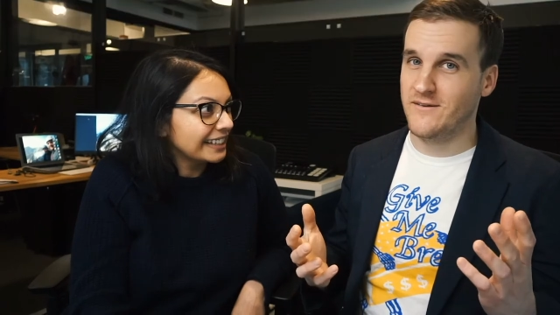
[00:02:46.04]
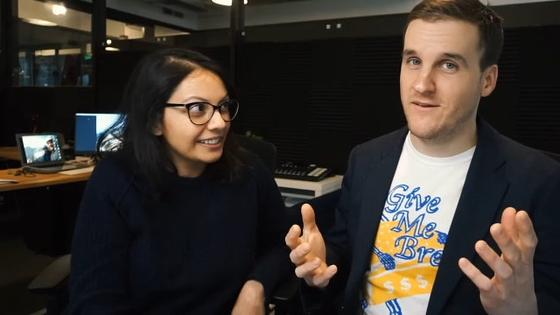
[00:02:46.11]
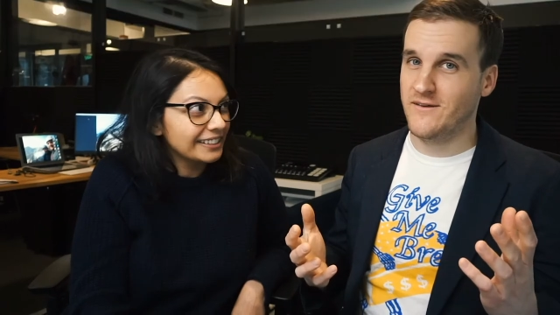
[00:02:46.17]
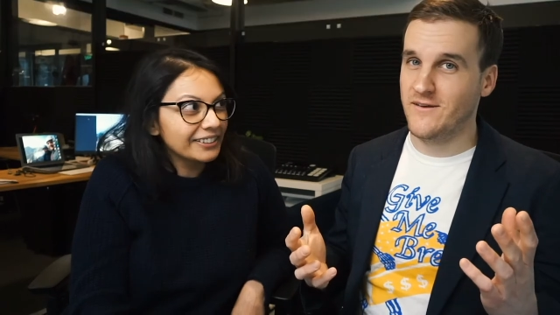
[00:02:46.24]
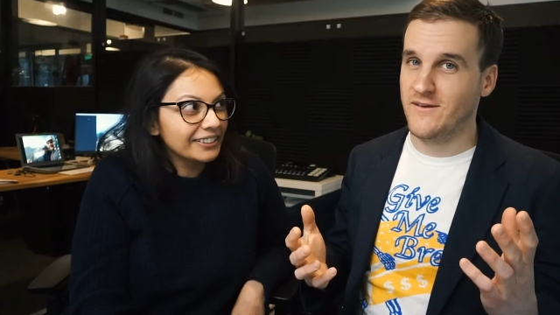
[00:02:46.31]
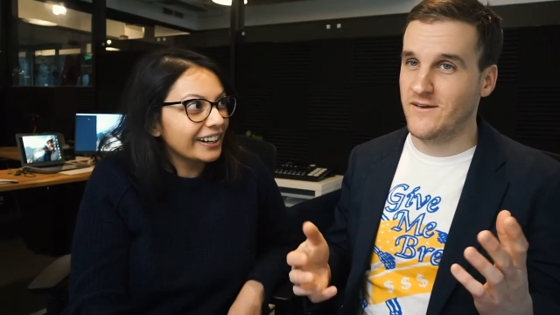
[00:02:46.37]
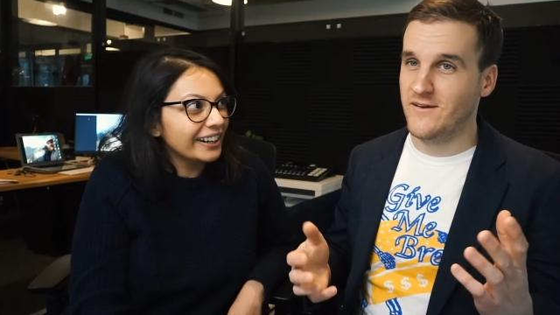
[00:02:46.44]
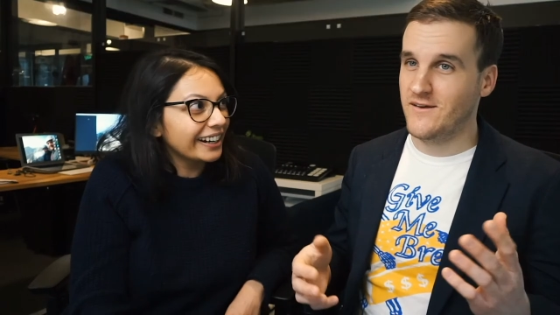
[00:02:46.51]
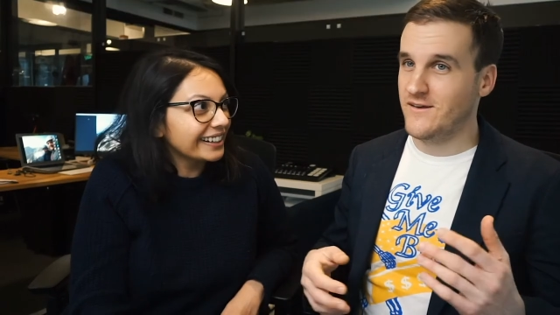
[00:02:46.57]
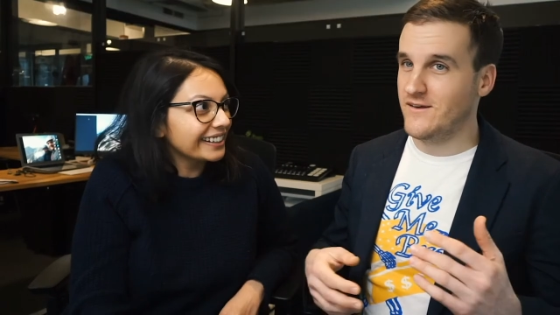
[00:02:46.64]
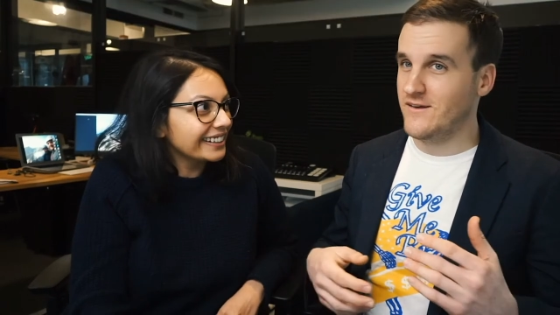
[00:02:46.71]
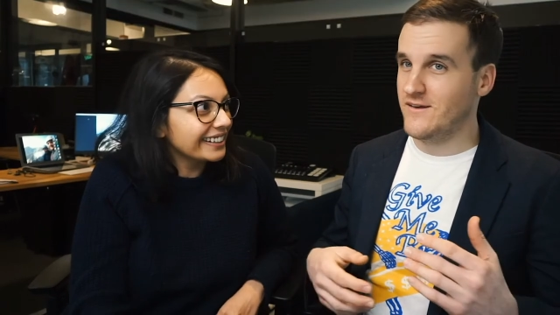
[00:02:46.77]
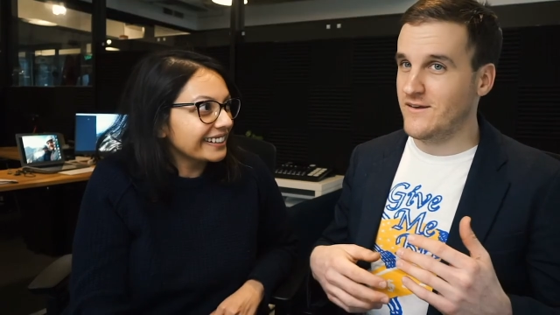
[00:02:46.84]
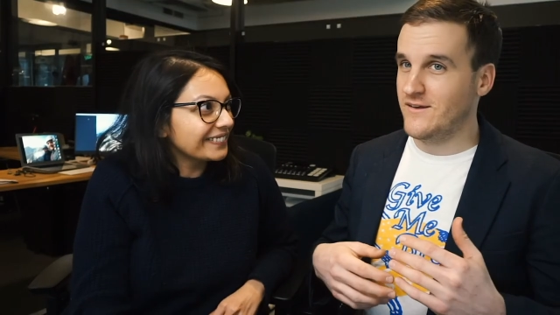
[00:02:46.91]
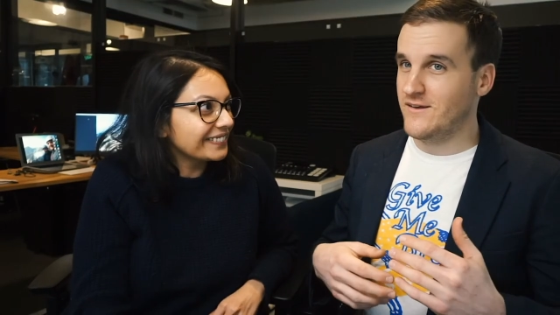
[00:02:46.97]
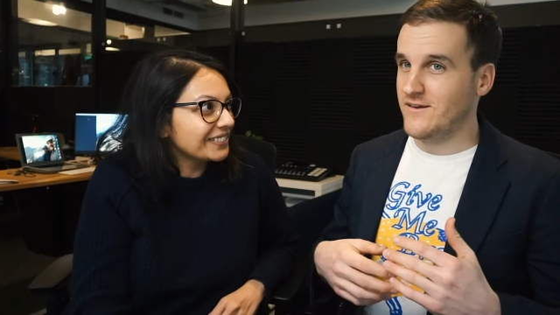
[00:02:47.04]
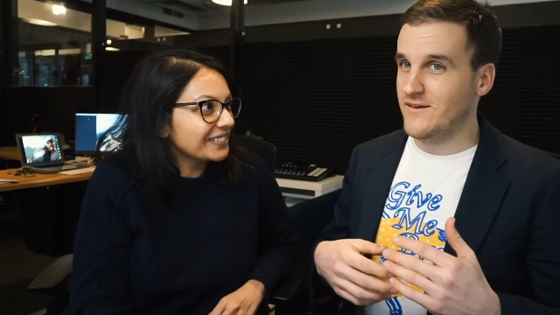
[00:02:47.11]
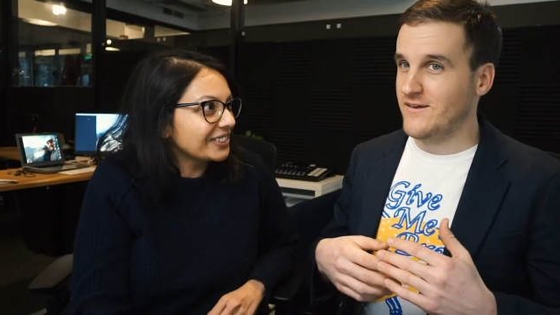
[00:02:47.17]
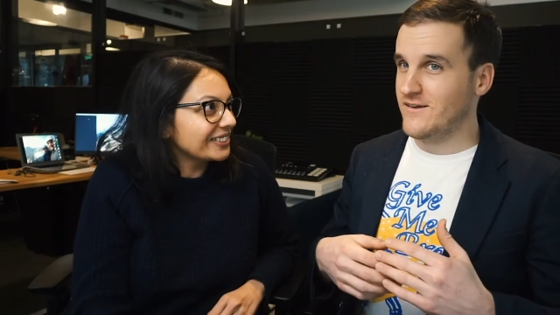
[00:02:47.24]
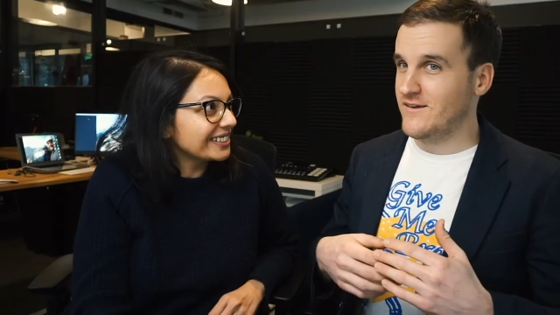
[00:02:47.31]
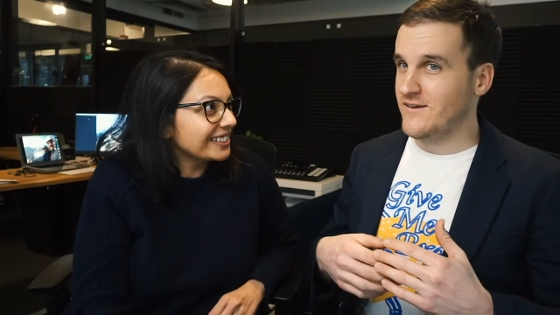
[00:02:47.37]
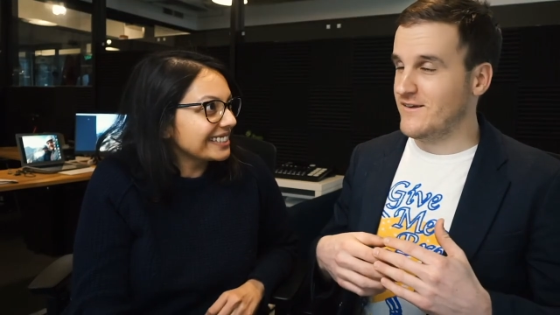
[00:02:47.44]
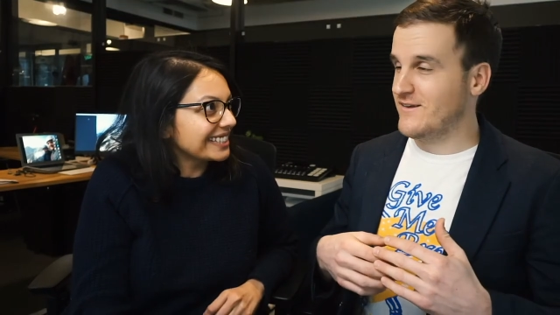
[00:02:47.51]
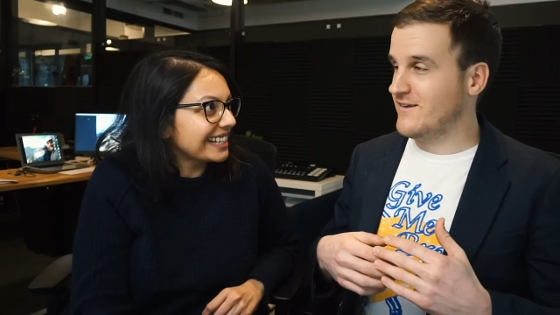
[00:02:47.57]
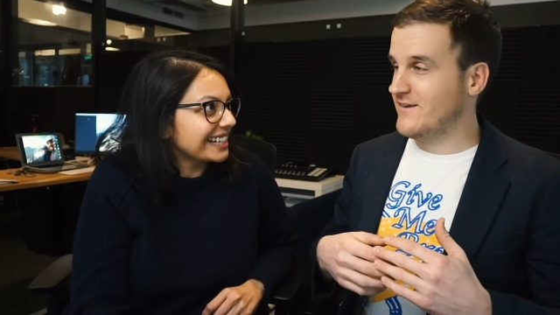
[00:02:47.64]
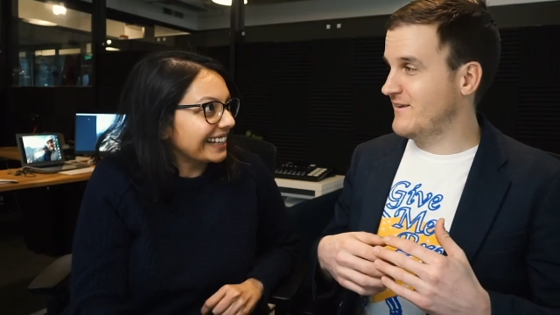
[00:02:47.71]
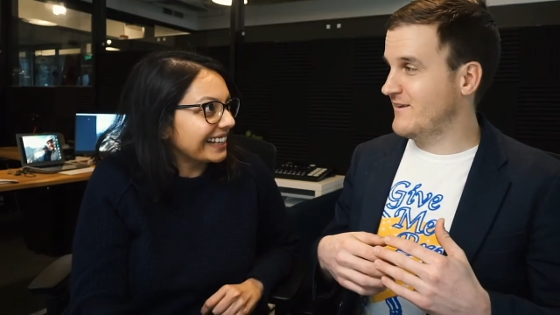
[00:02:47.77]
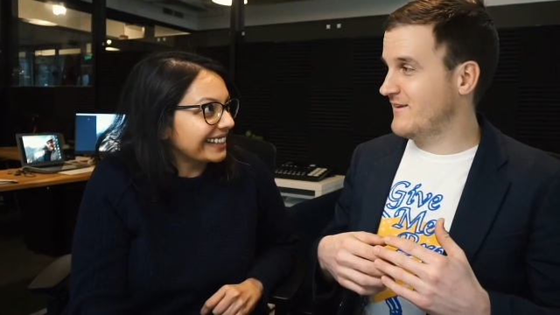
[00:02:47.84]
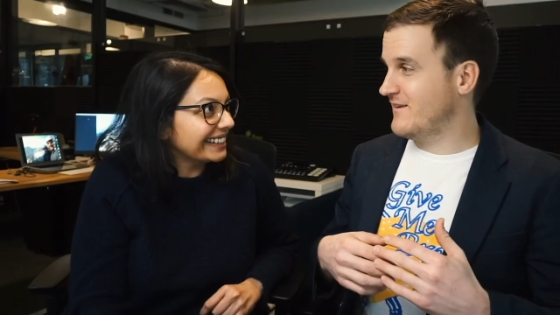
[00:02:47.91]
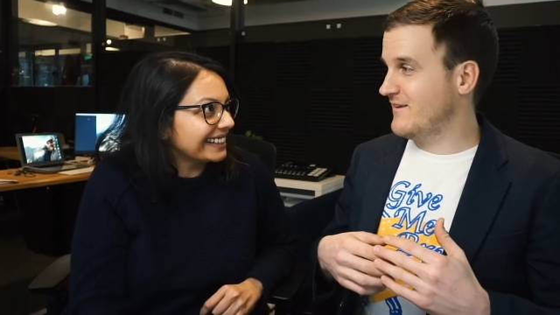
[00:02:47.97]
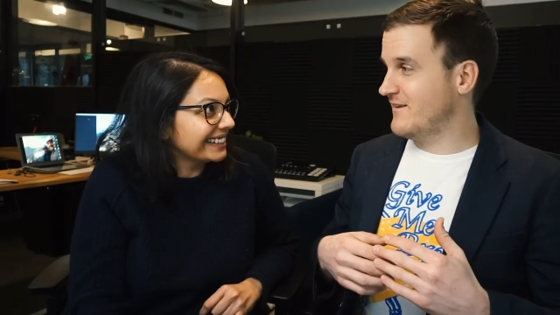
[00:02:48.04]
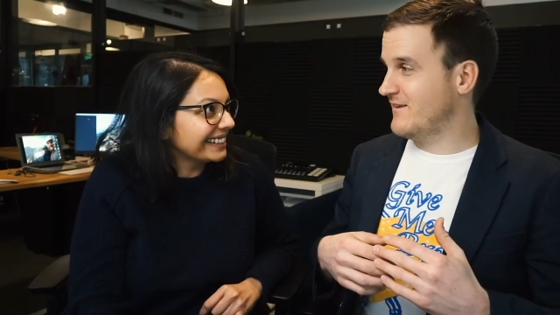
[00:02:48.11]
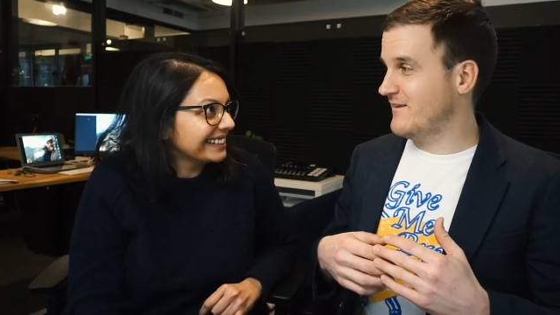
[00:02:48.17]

Speaker 1: And crank it up to a 10.